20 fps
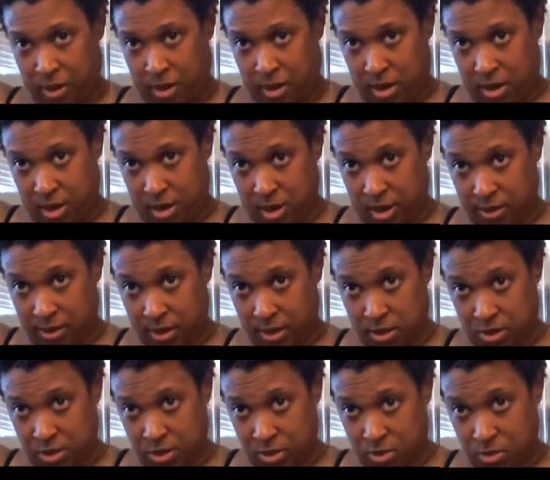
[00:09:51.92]
And yes, I
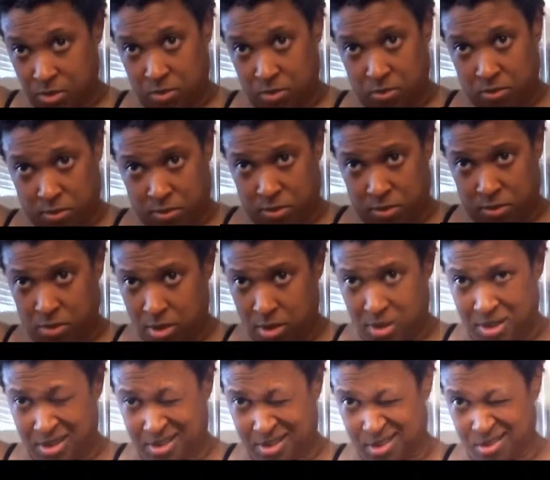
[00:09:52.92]
do
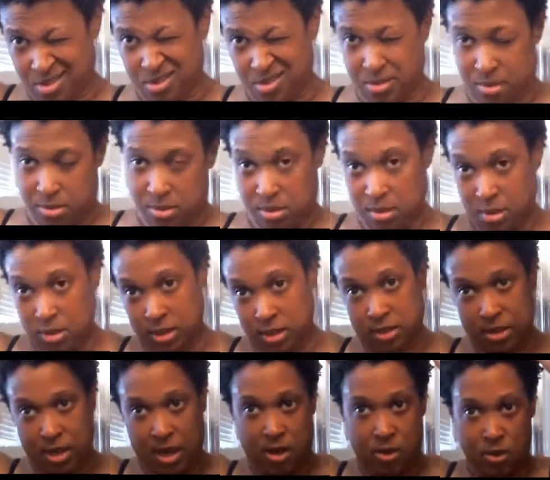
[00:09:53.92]
get
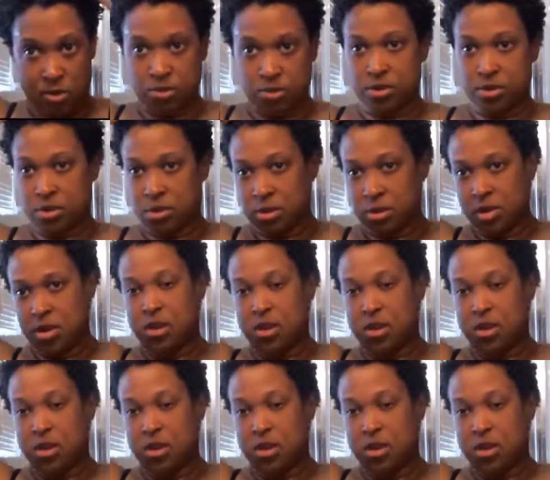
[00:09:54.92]
tangles.